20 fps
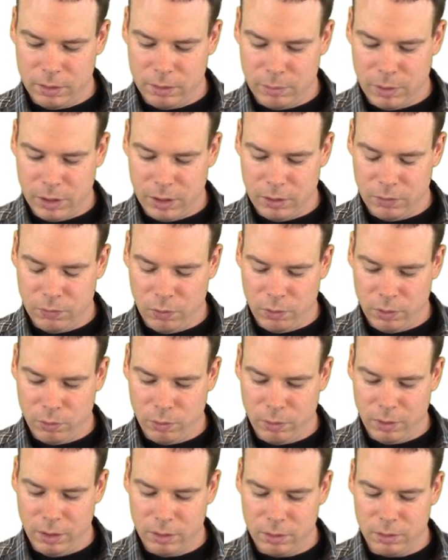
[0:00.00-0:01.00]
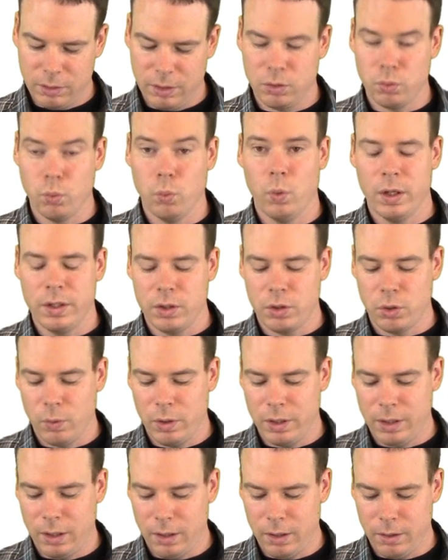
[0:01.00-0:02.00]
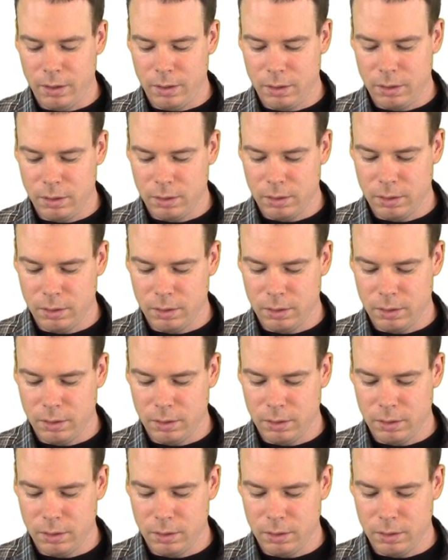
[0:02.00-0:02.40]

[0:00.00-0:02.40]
minus 4/20, so that's 1/20.